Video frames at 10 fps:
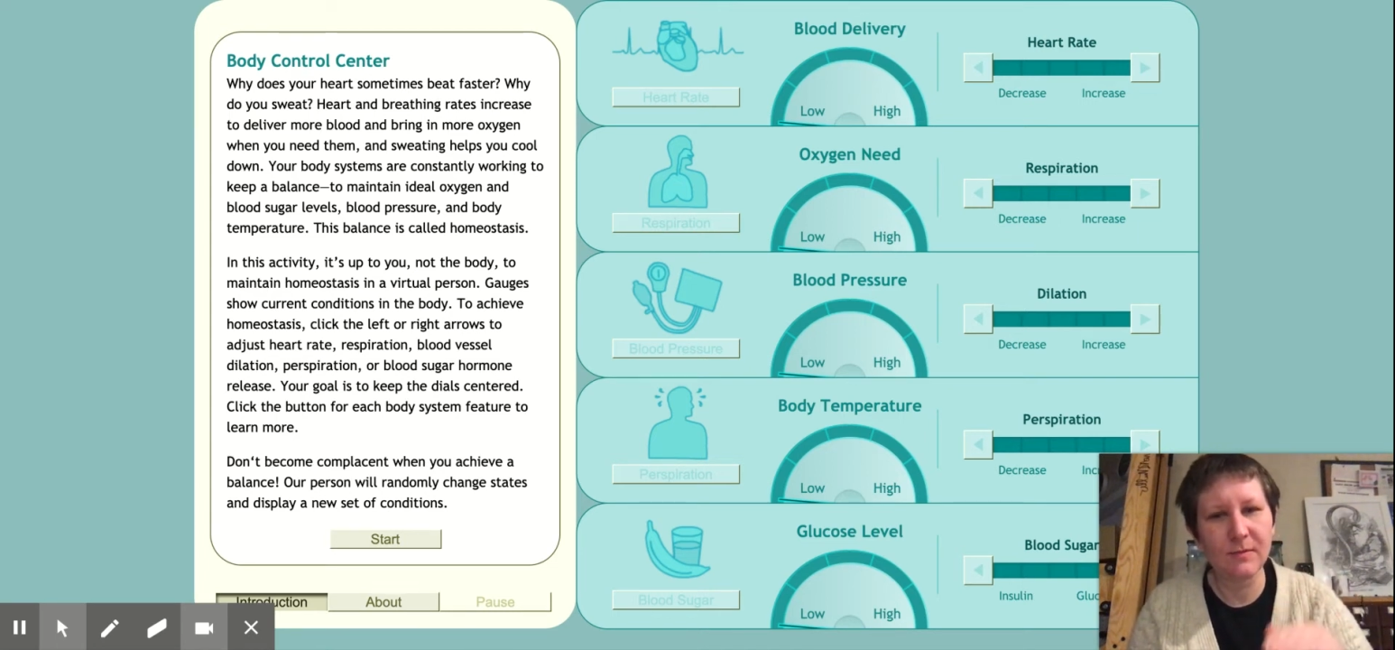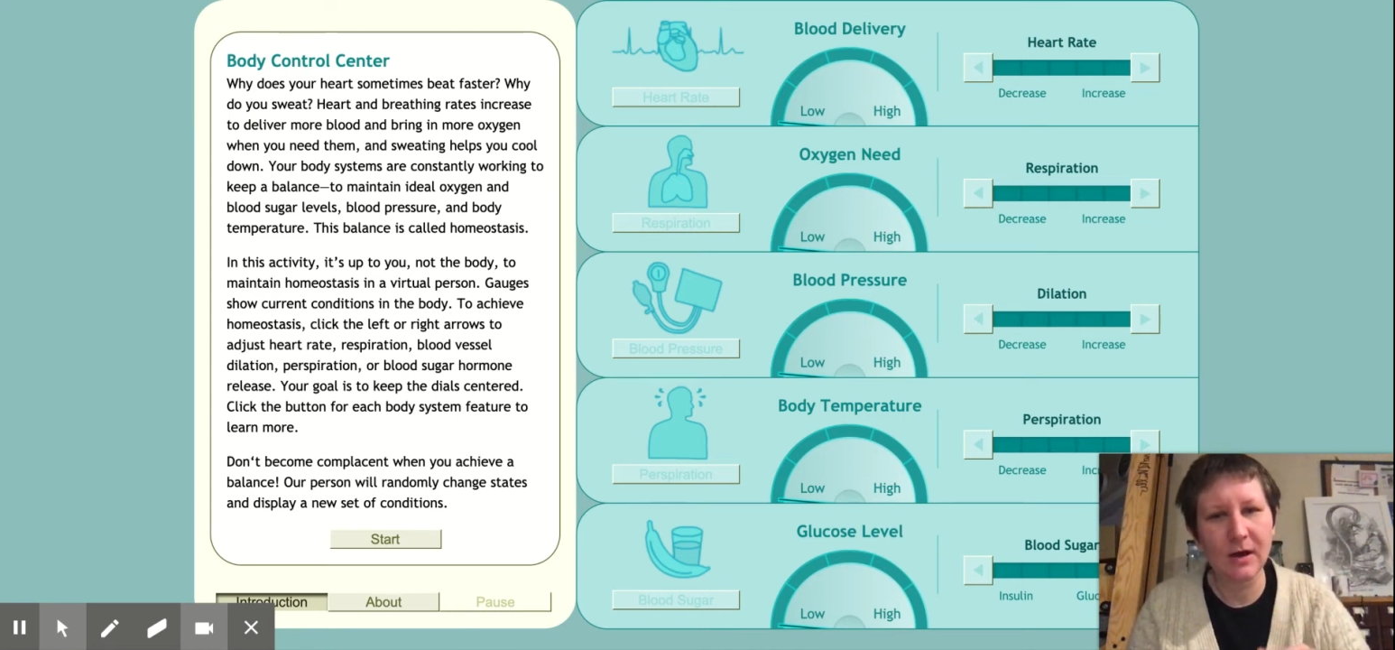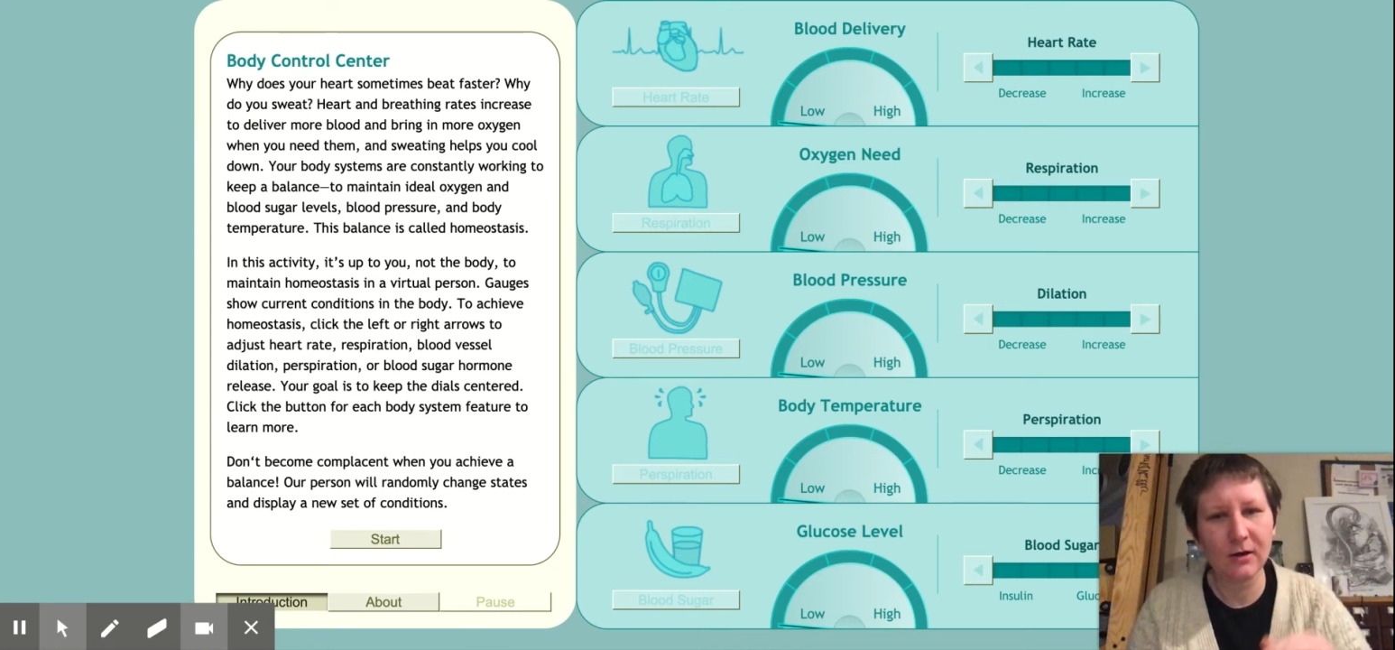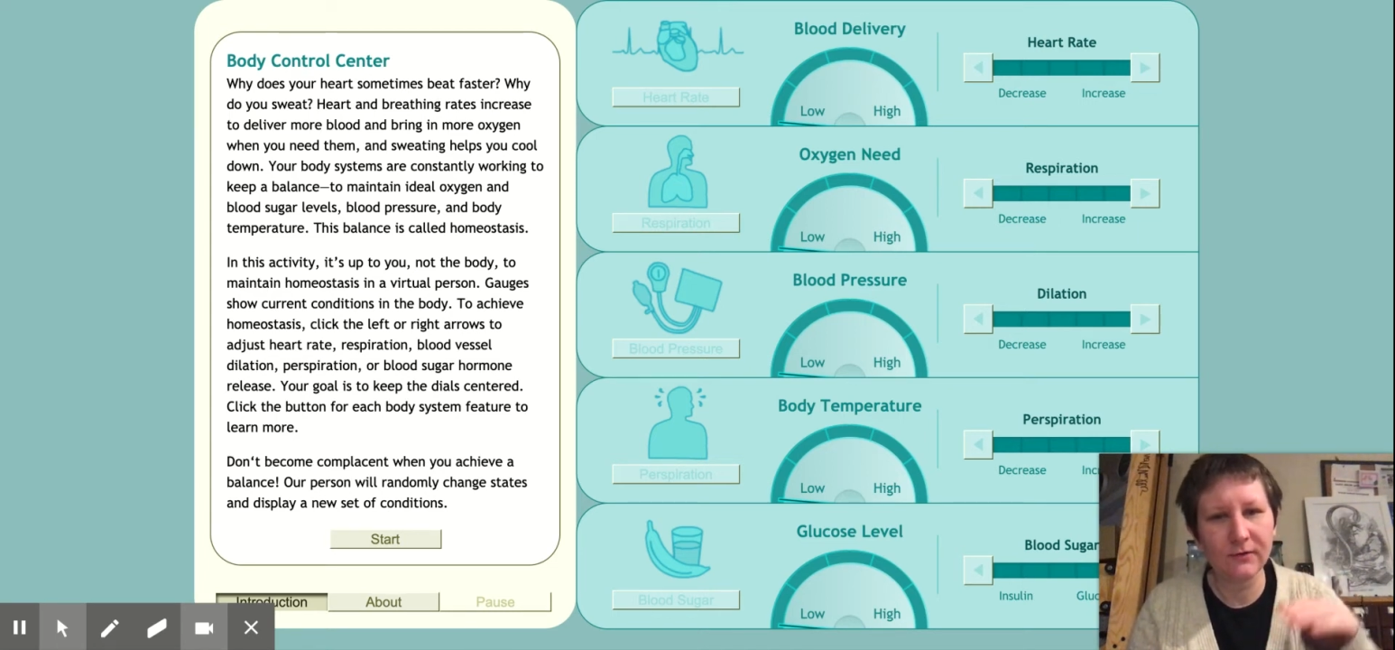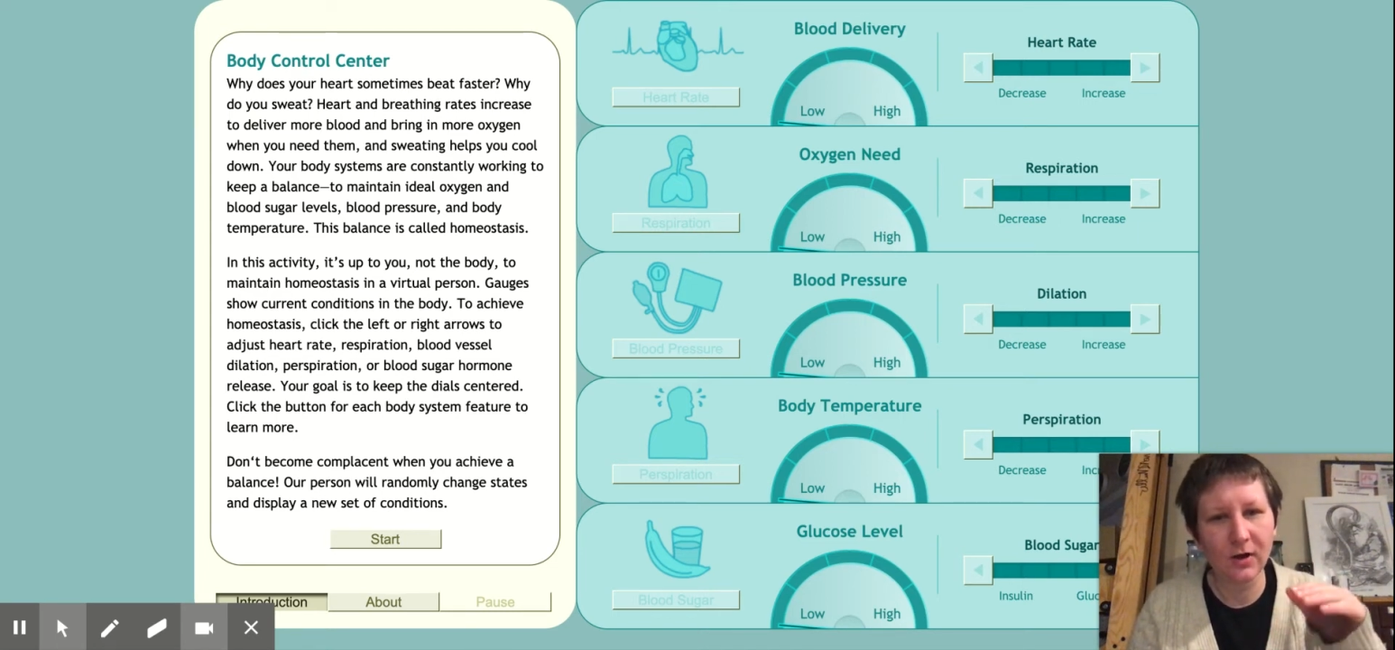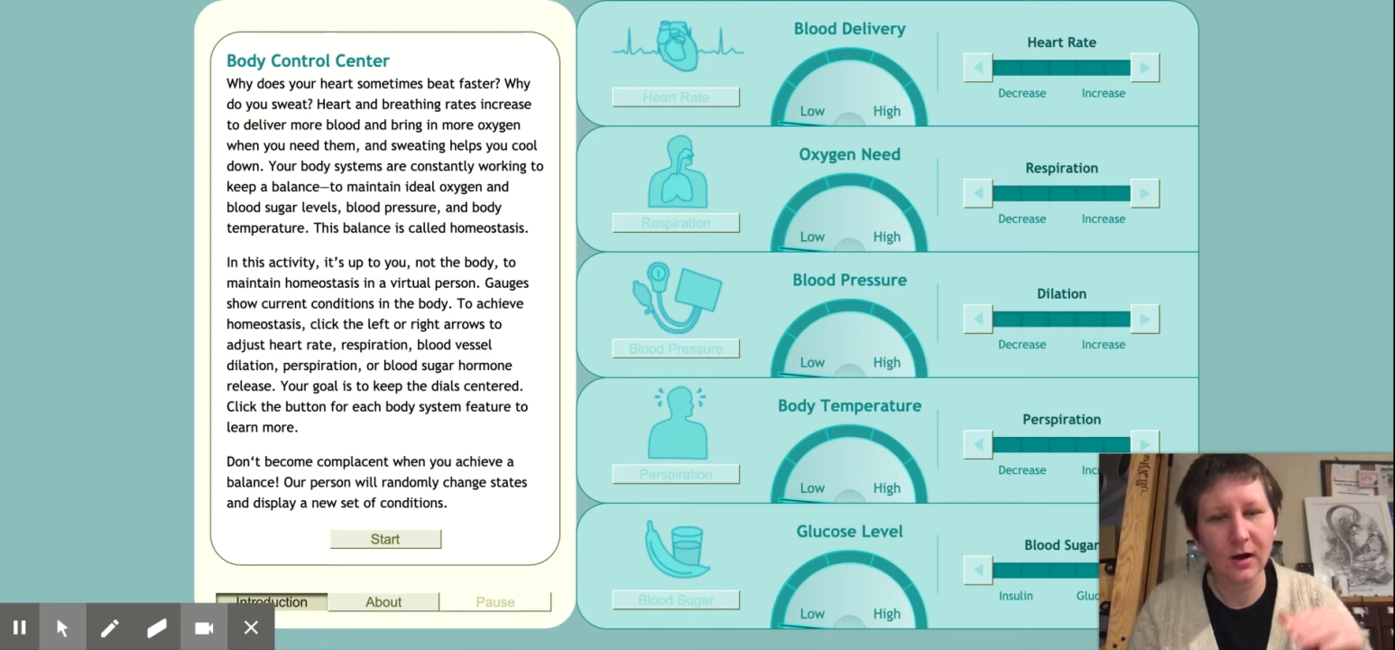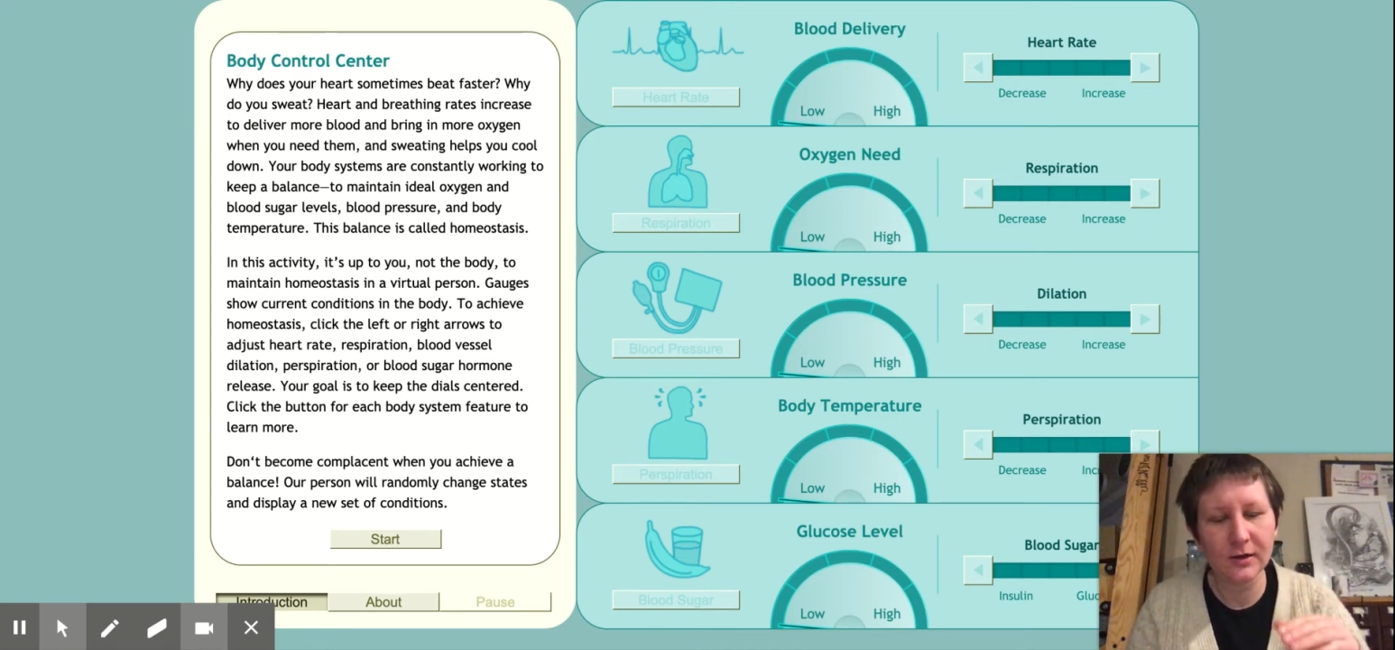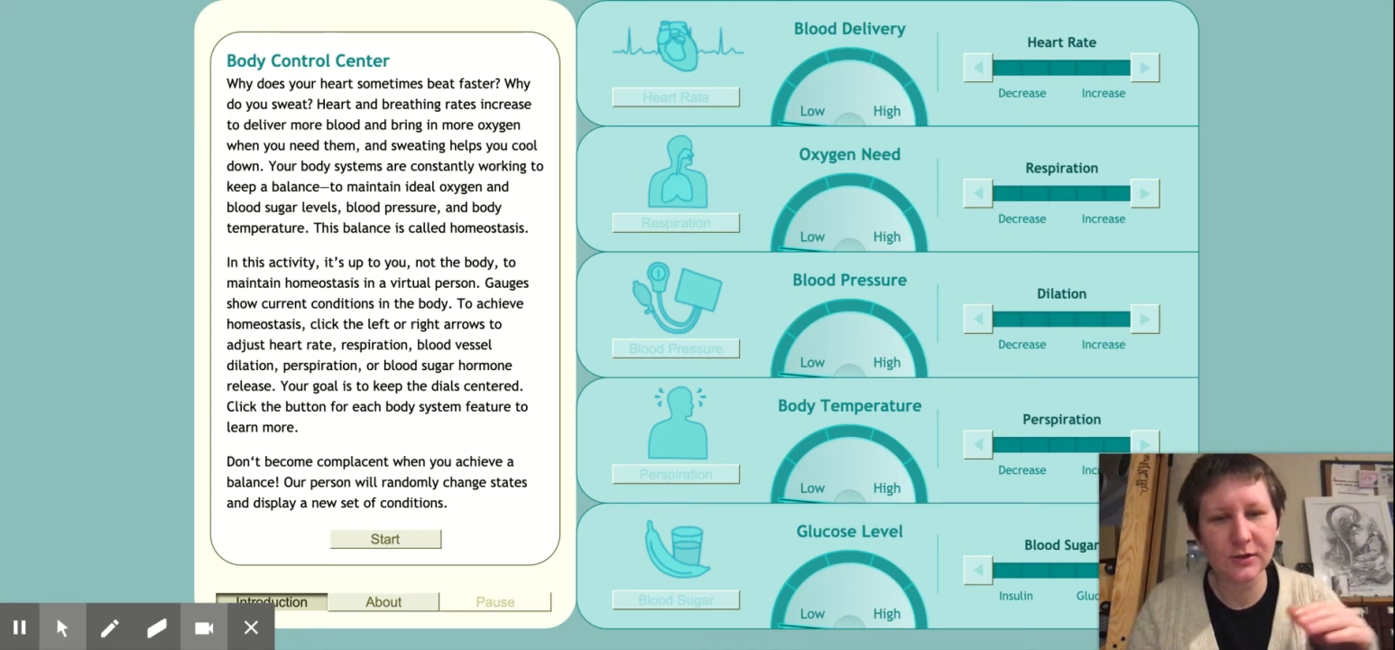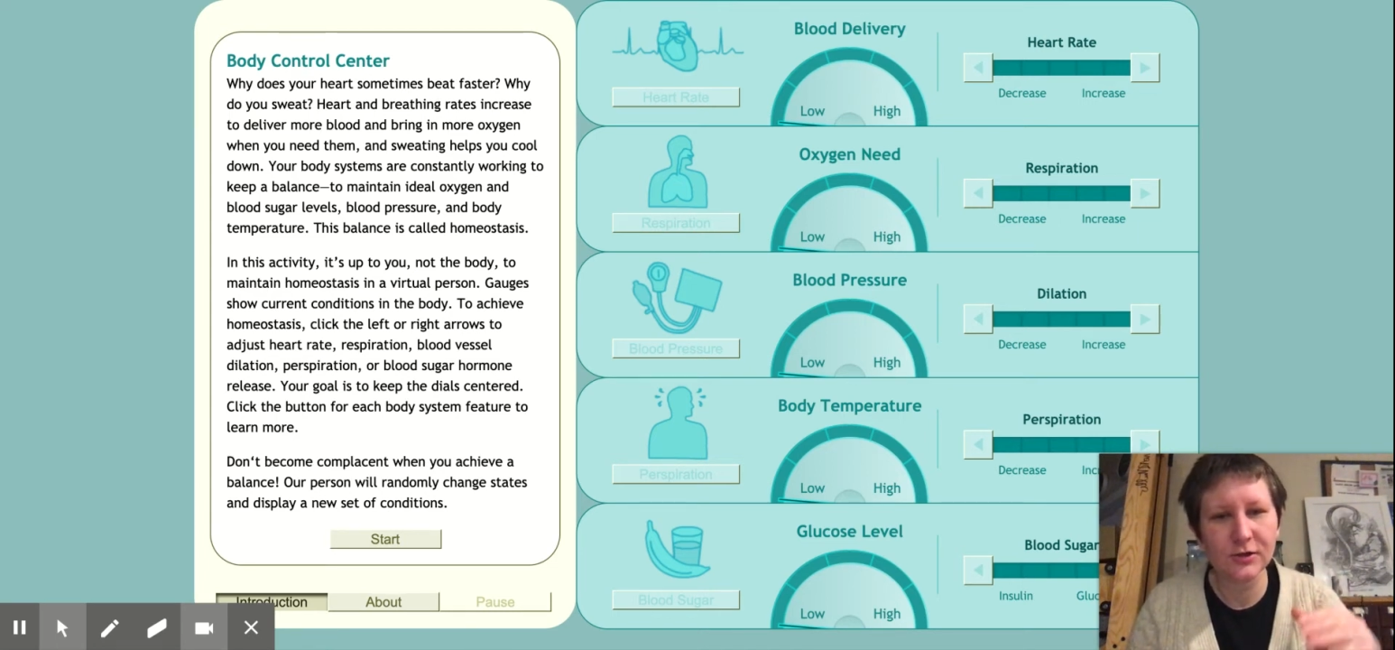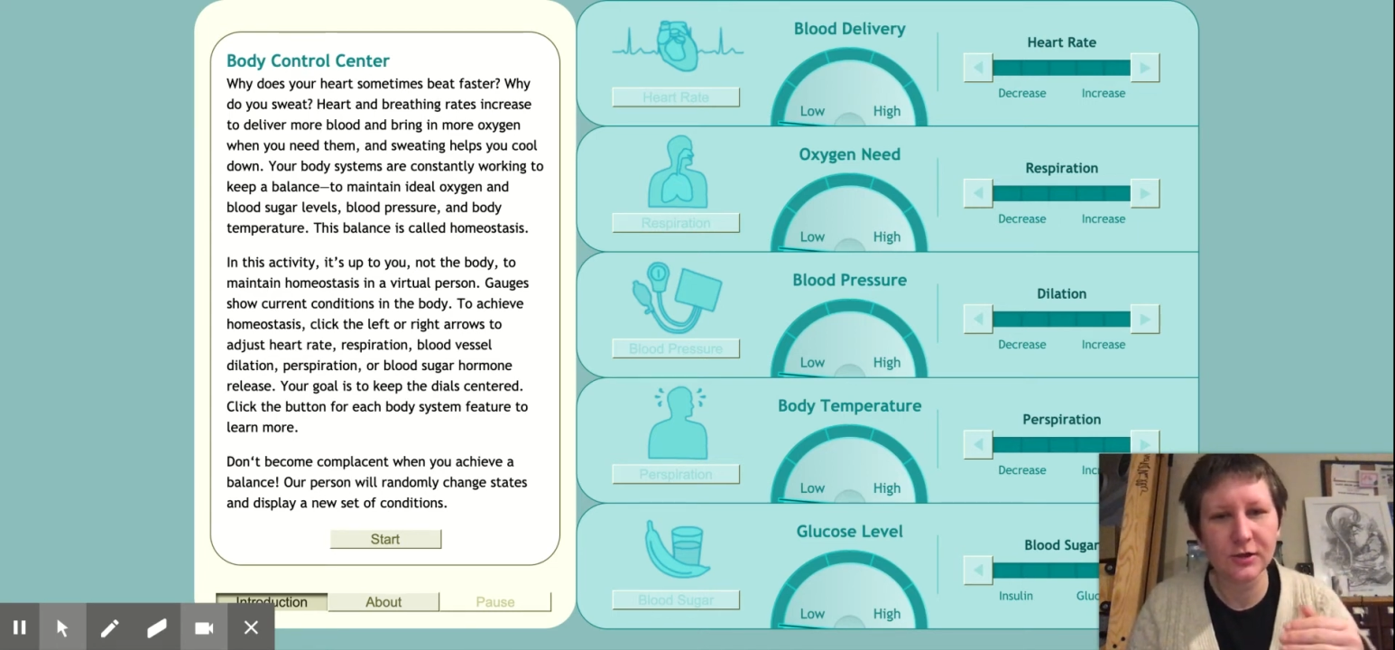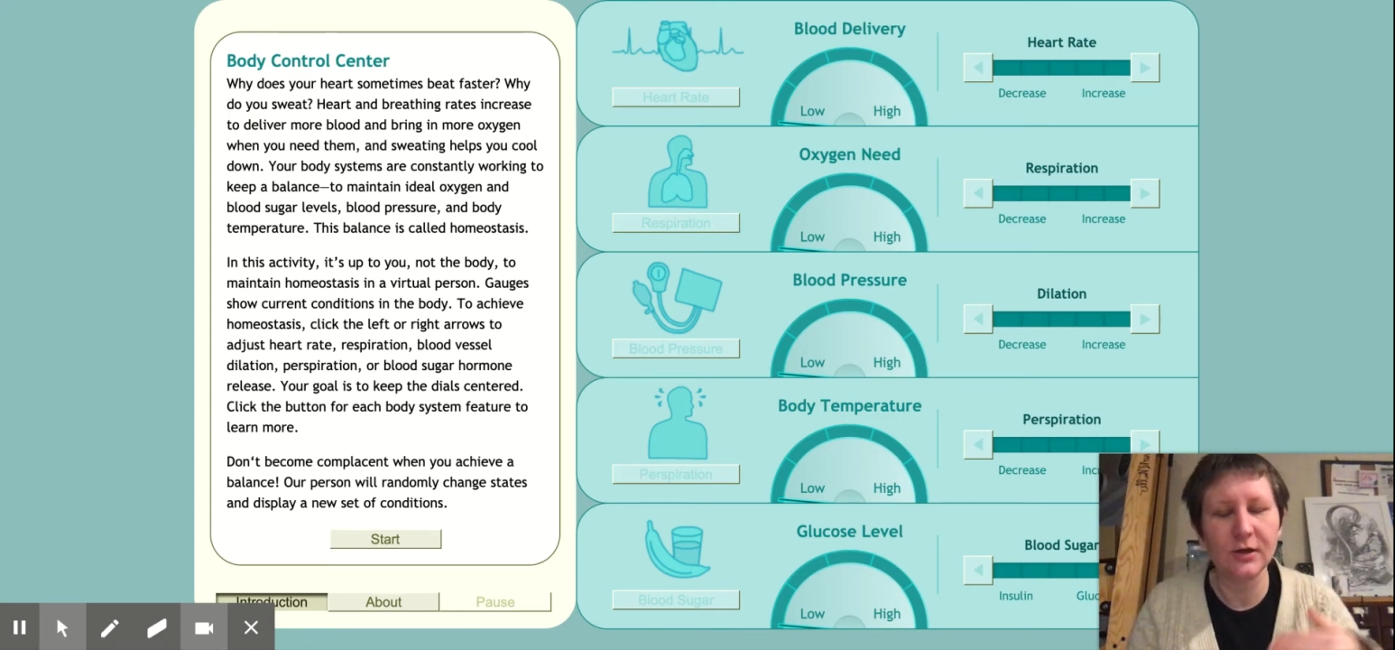amount of oxygen